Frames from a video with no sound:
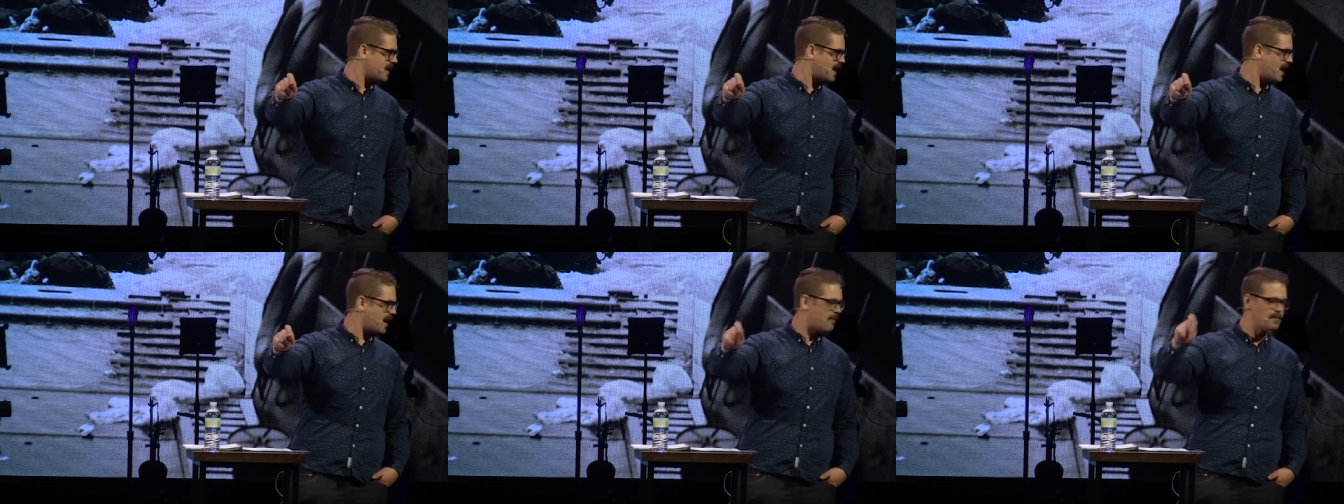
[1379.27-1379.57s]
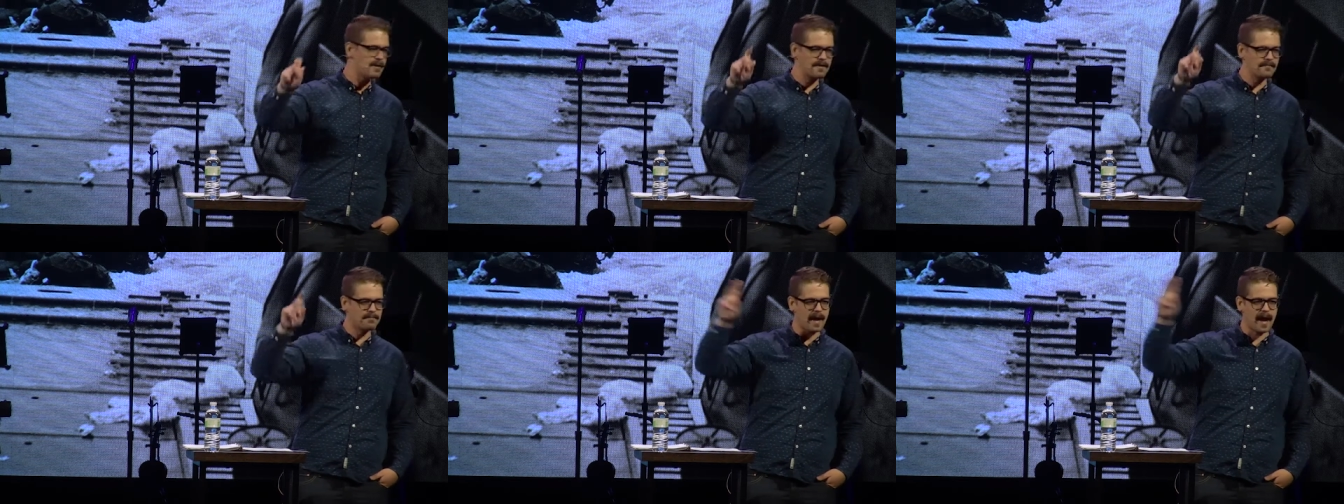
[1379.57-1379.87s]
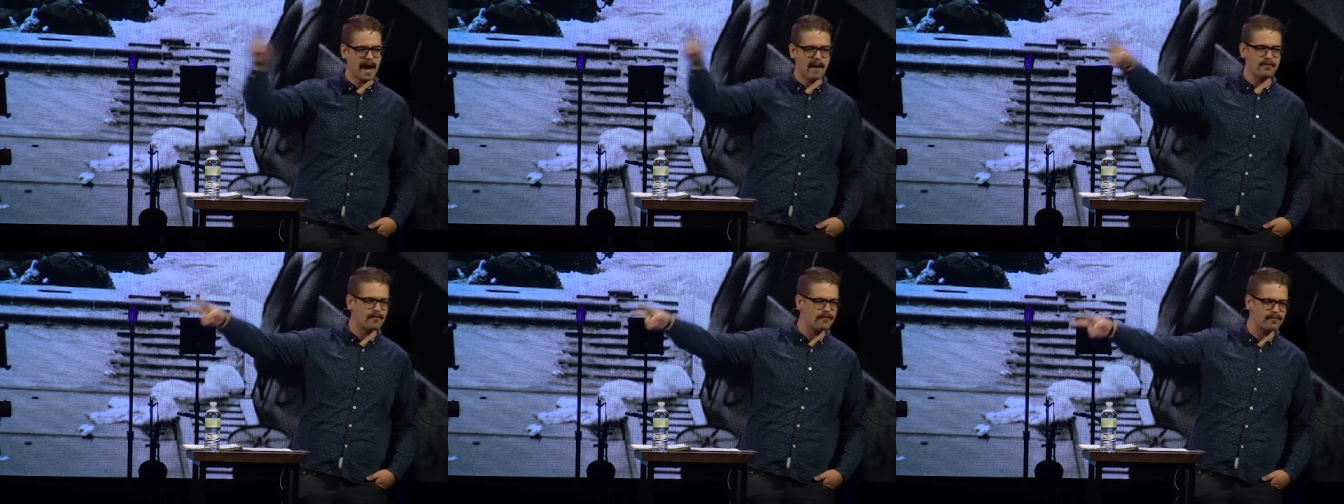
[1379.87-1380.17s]
how many
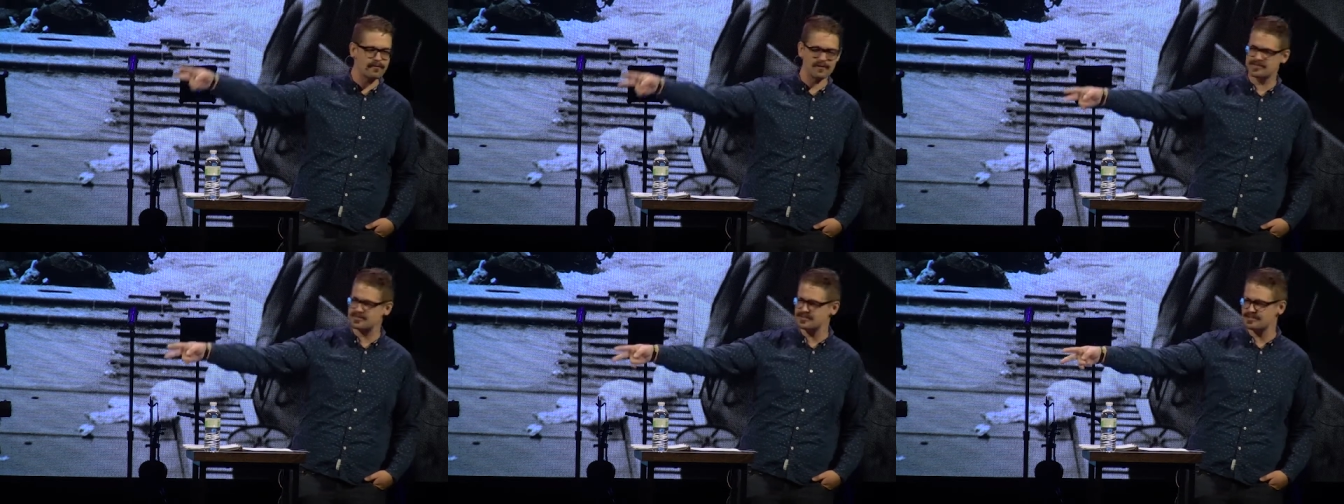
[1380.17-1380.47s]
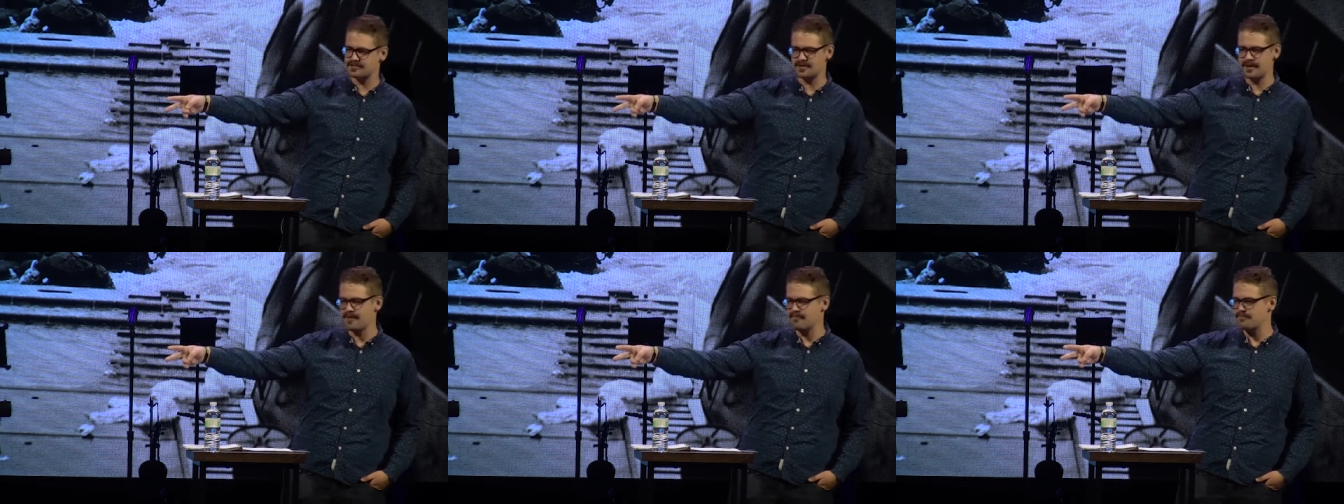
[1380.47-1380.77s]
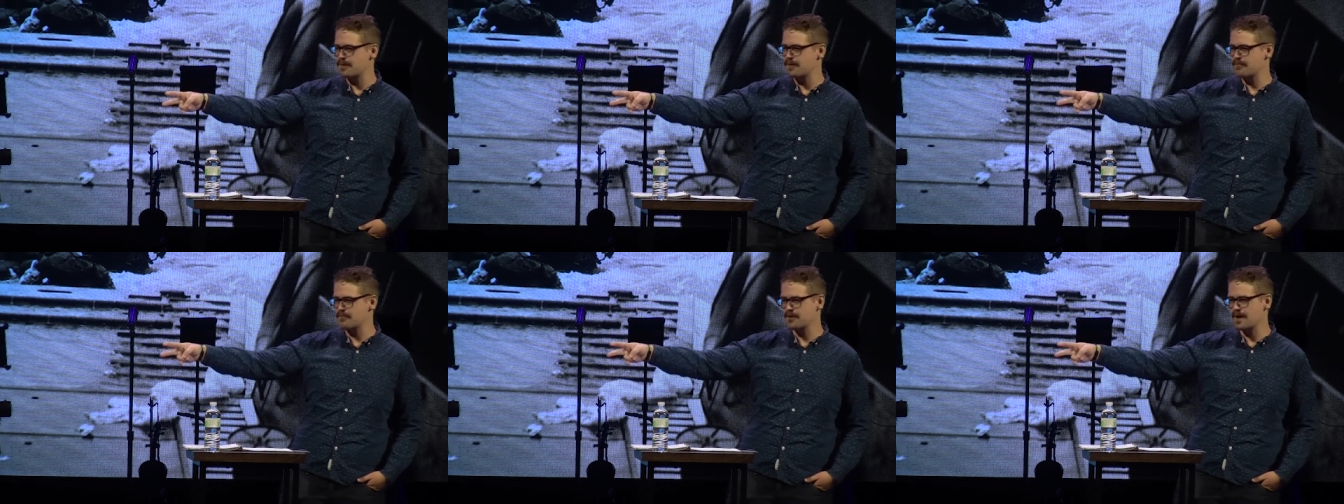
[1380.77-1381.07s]
Bible verses you
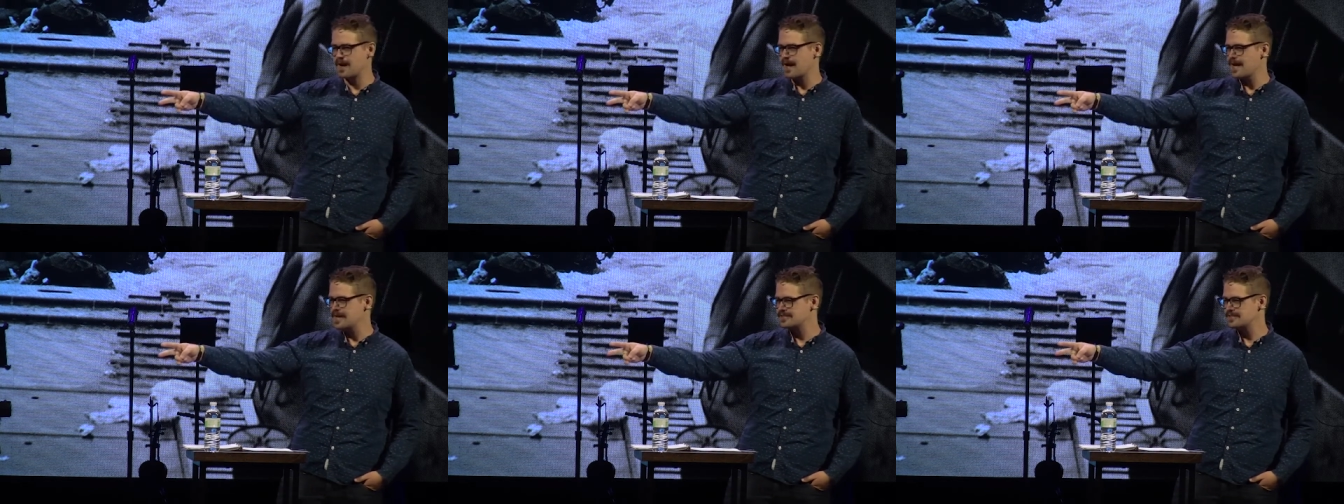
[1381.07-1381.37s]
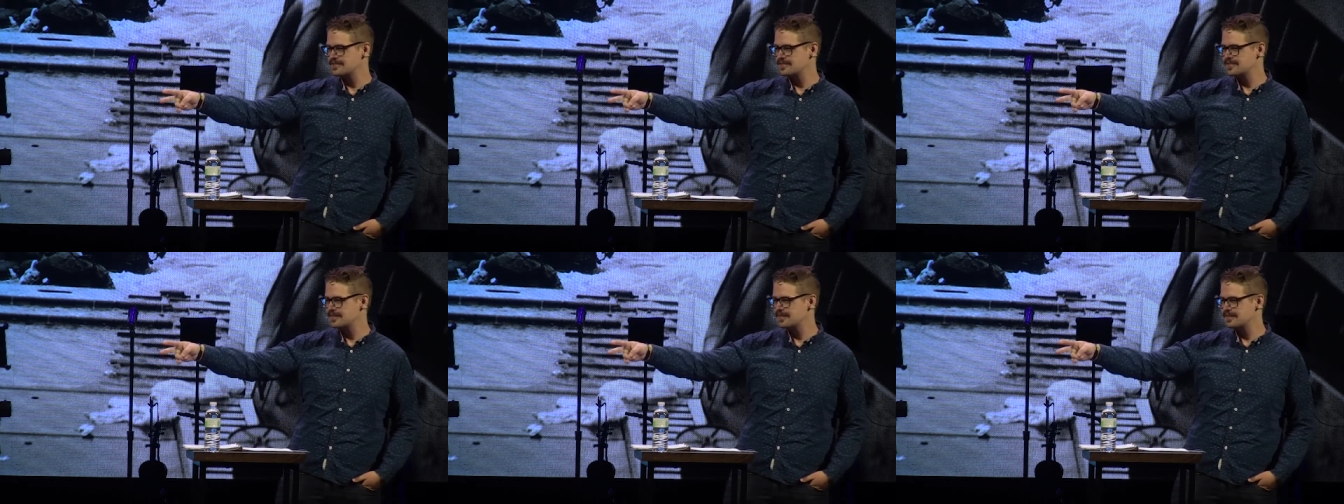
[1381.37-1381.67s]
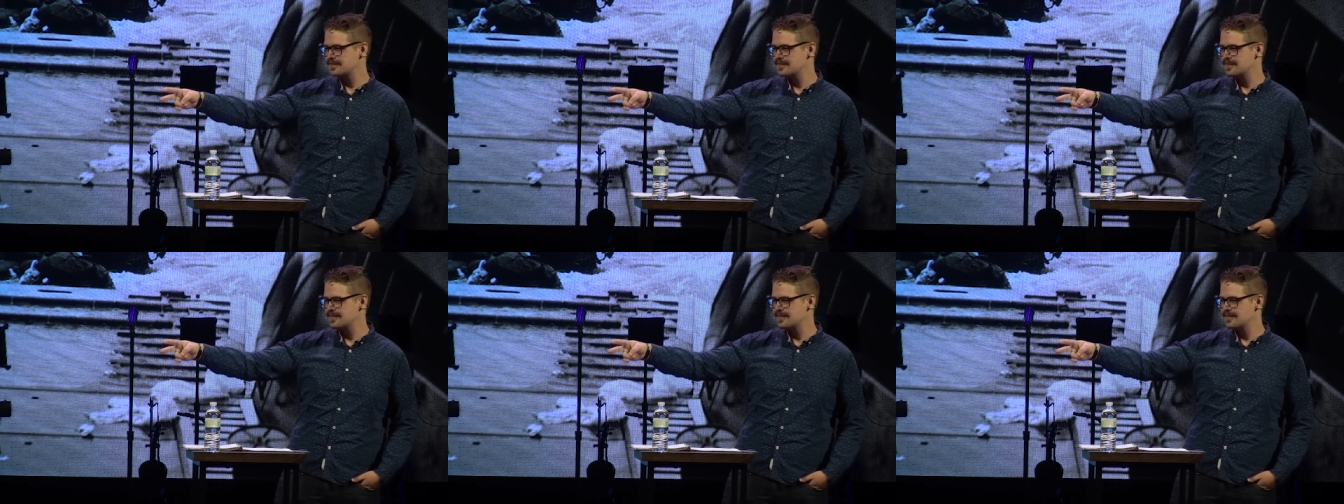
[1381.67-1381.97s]
have memorized,
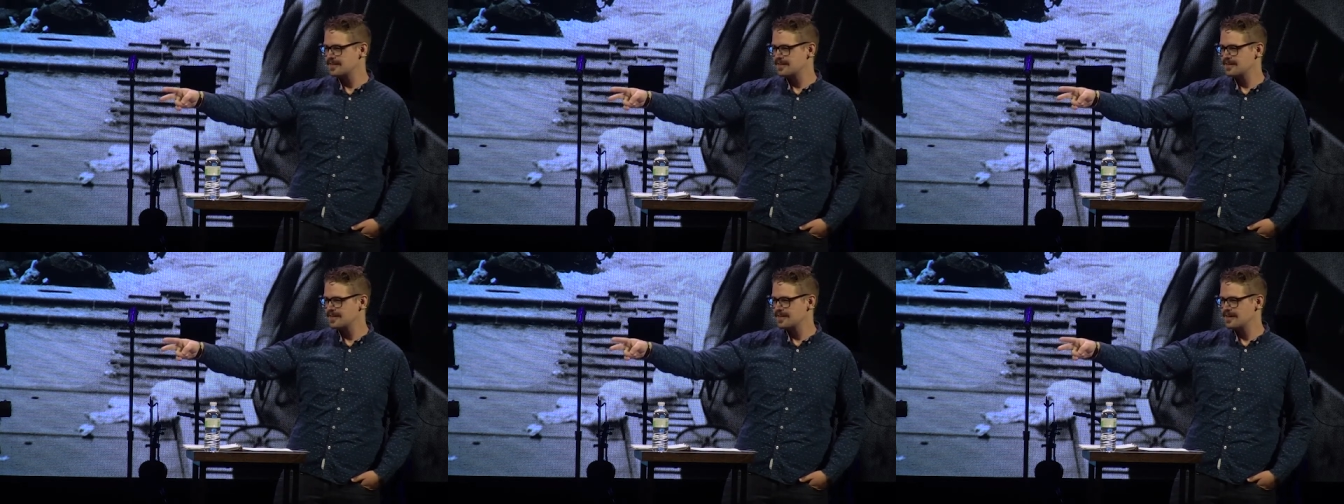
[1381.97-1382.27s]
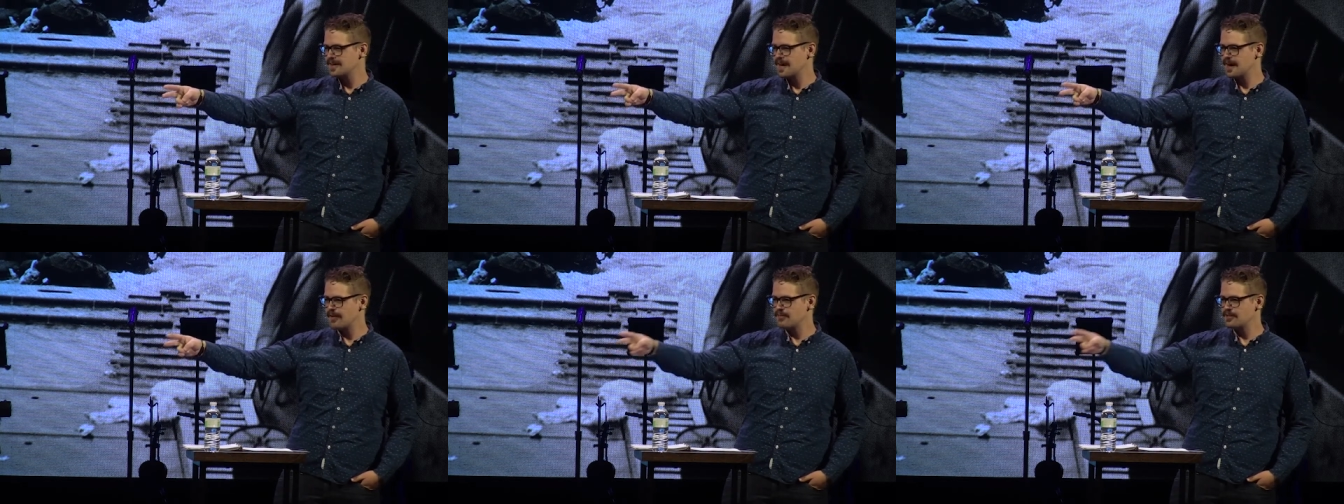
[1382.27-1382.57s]
how